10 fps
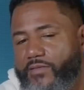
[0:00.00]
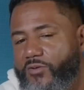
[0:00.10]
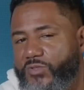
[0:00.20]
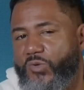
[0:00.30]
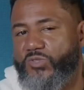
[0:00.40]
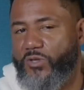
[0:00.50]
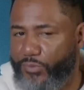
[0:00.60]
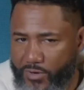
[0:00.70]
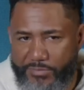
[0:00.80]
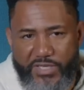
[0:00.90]
those are
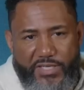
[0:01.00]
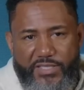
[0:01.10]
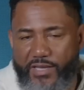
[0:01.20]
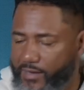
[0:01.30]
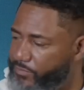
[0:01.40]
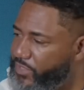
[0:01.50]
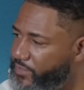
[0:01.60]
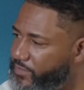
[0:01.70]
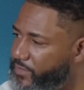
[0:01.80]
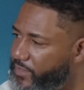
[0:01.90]
promptings and umptings. That's
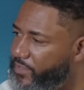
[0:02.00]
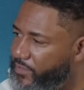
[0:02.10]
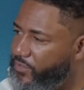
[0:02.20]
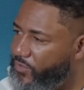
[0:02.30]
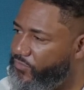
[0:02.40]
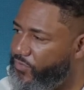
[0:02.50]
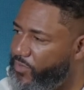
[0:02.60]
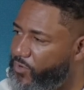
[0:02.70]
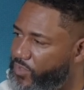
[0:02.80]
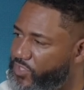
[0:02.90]
right. You know, from the
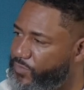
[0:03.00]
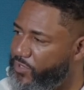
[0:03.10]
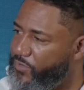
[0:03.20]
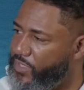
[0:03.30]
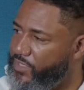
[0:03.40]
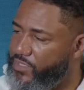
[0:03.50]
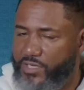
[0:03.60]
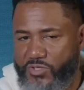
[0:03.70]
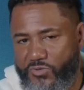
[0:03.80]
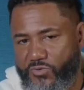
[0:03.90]
Holy Spirit to
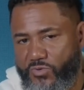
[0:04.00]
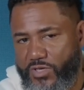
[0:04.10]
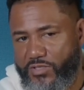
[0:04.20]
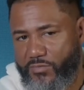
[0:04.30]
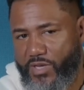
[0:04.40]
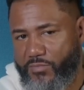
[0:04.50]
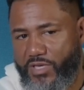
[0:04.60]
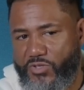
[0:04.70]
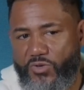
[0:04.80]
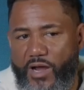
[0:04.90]
get you,
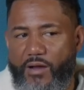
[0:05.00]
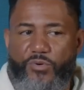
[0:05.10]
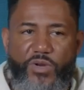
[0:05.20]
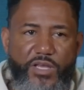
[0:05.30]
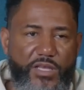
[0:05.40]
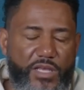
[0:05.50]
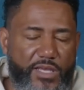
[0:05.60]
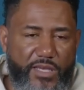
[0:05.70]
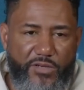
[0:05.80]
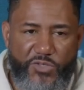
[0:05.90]
to operate
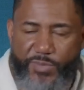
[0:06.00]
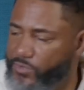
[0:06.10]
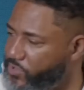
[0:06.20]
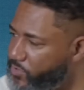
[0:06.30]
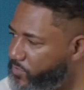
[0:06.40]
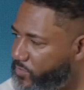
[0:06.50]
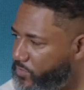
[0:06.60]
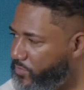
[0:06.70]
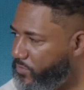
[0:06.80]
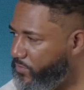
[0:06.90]
in the spiritual. So
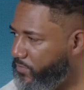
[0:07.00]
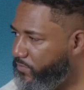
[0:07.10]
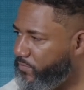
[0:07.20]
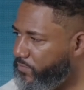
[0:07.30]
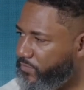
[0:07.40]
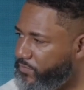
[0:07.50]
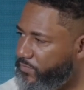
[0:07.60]
someone who may have like